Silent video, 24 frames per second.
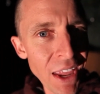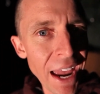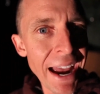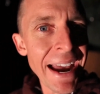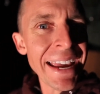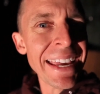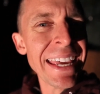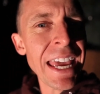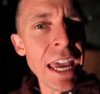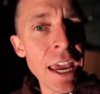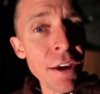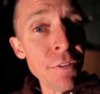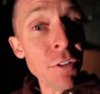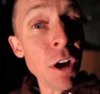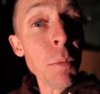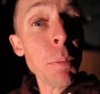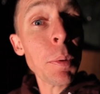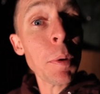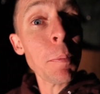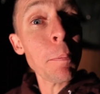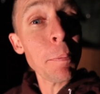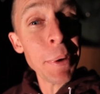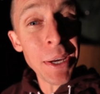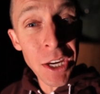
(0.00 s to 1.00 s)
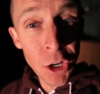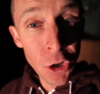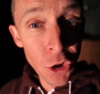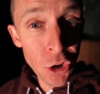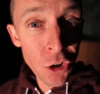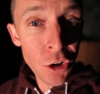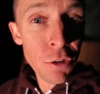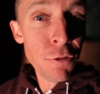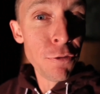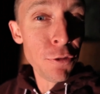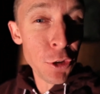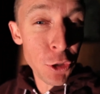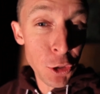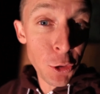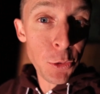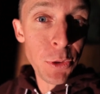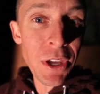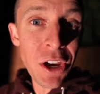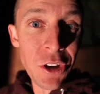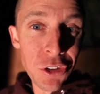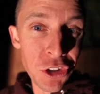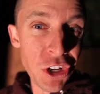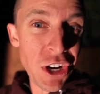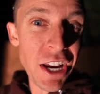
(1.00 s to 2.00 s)
I gave up beer for
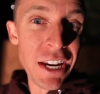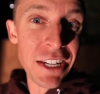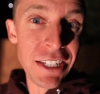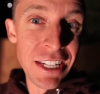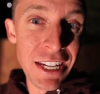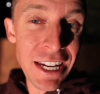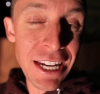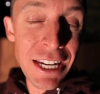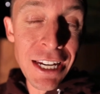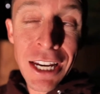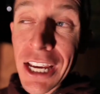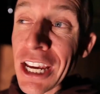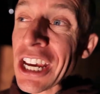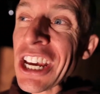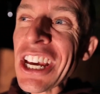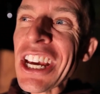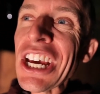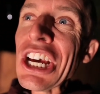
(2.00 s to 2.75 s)
2018.